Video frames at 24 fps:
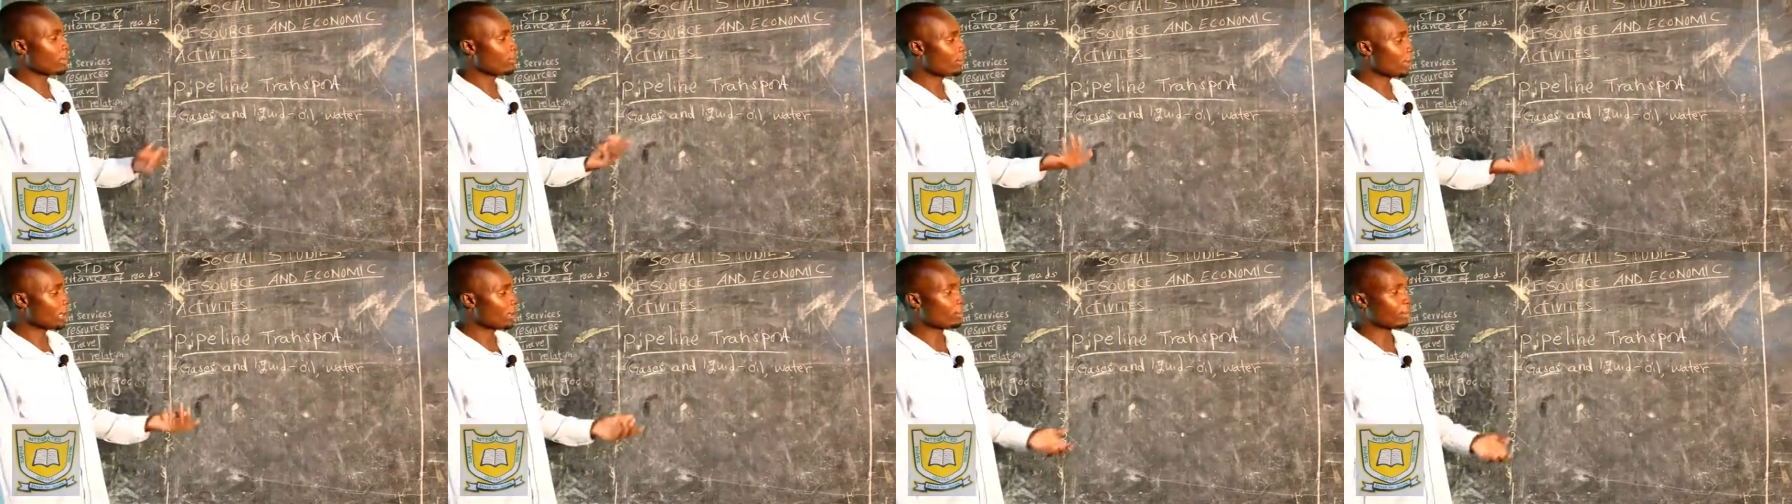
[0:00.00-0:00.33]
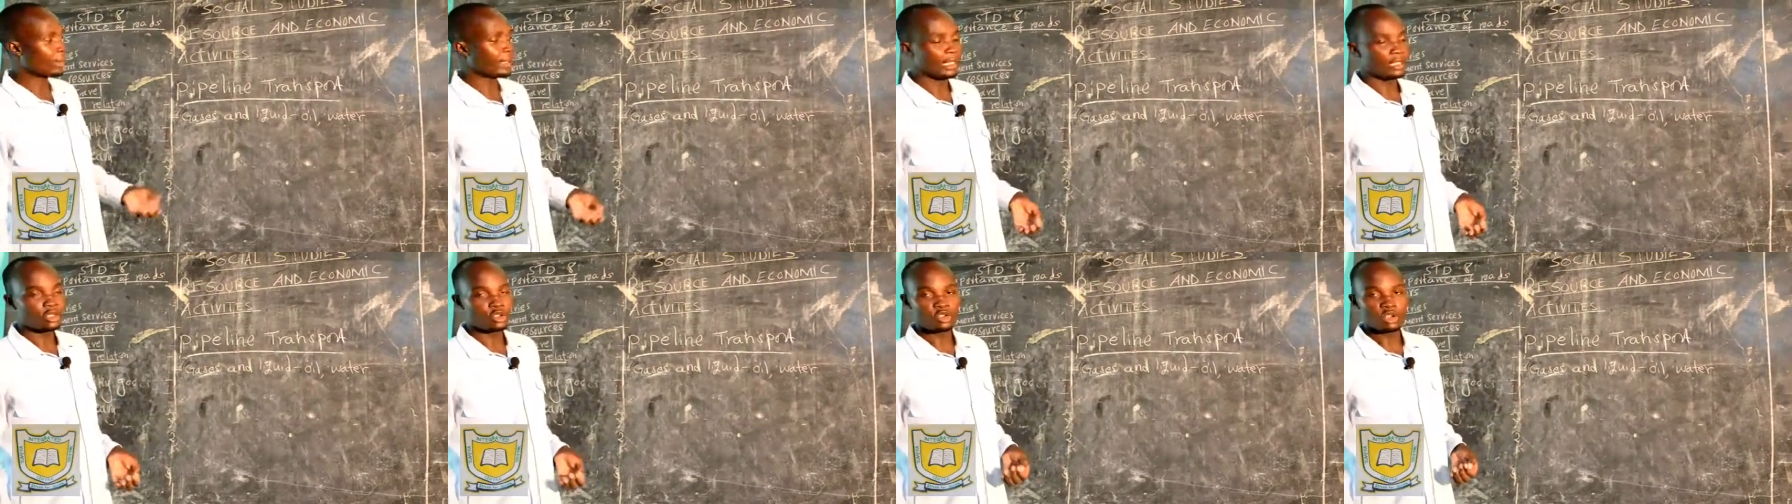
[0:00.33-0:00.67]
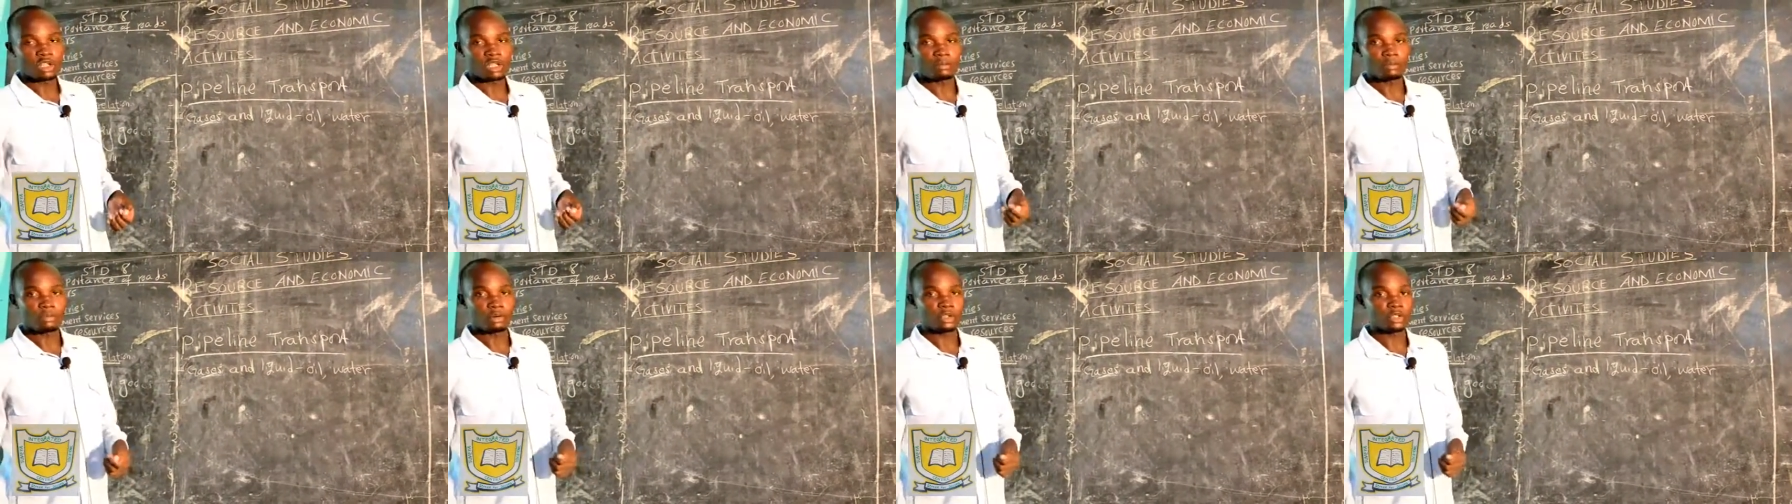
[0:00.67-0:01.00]
pipeline
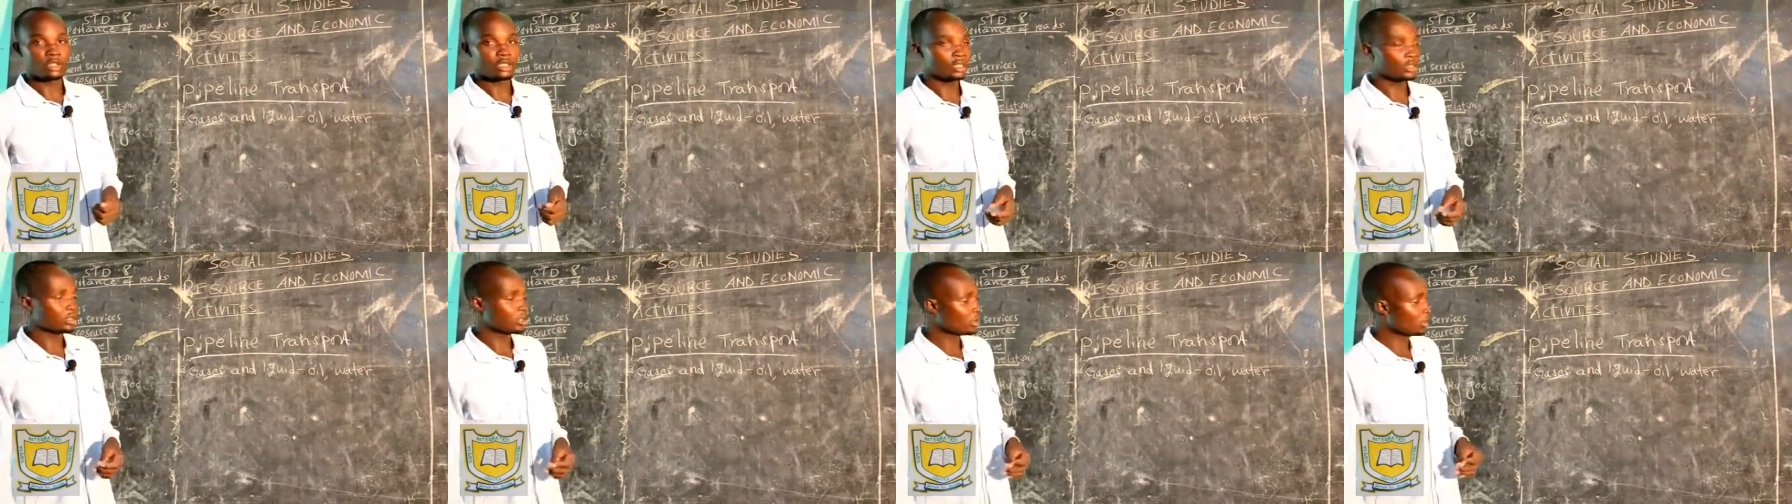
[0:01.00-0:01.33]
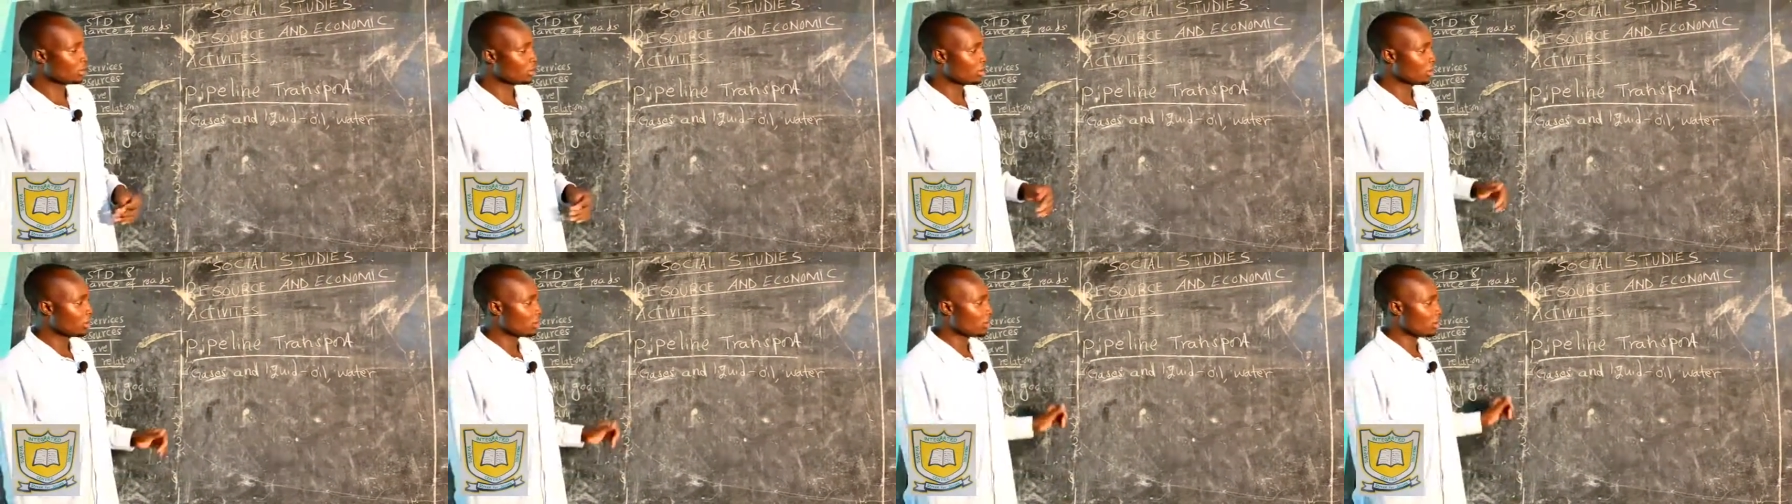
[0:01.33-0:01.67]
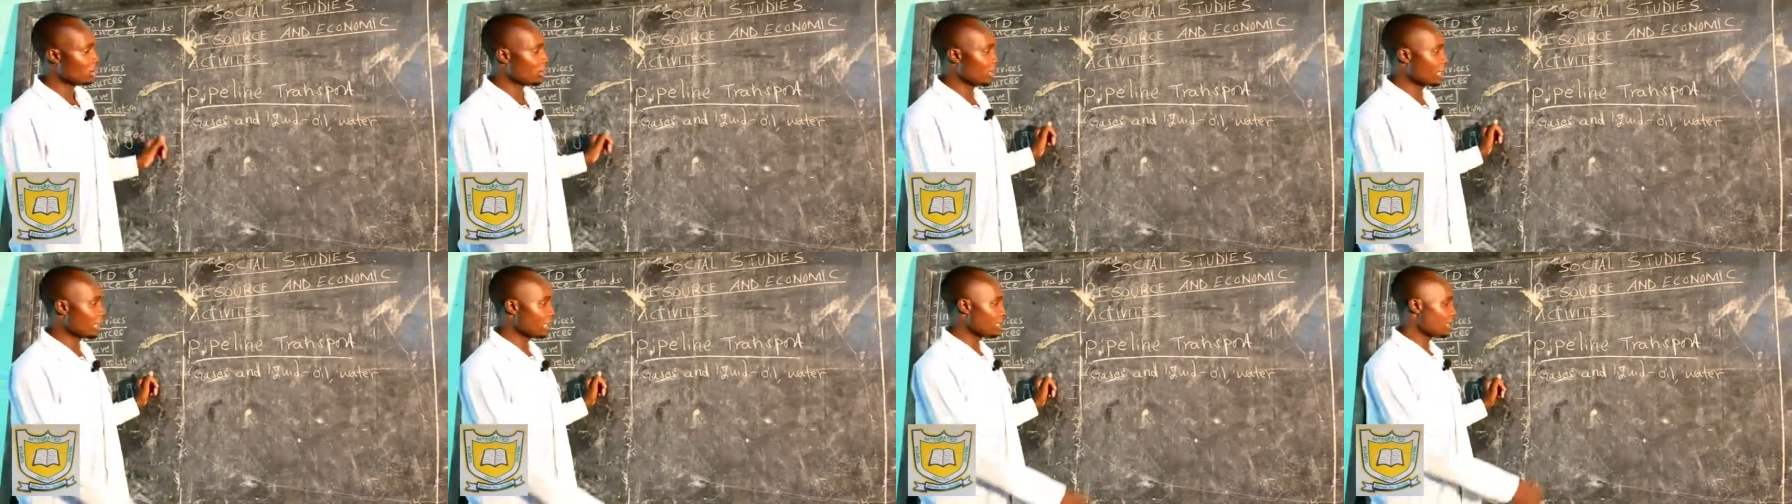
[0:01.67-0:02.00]
transport,
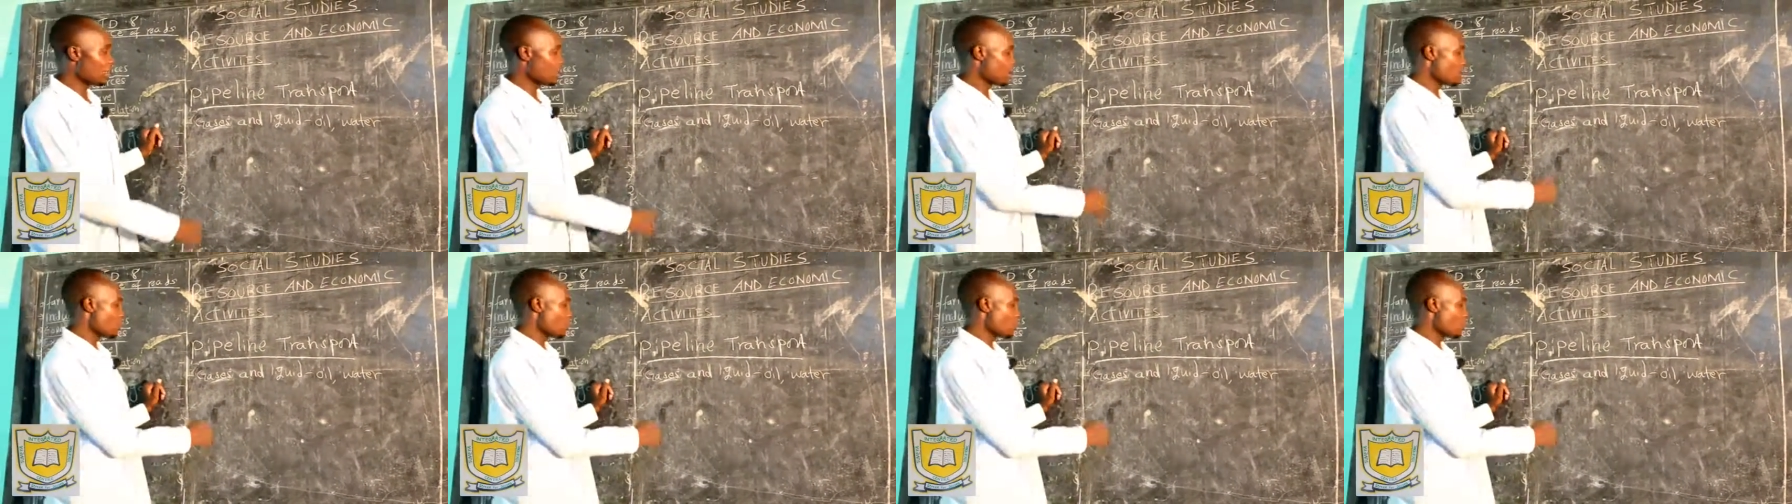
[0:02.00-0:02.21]
that is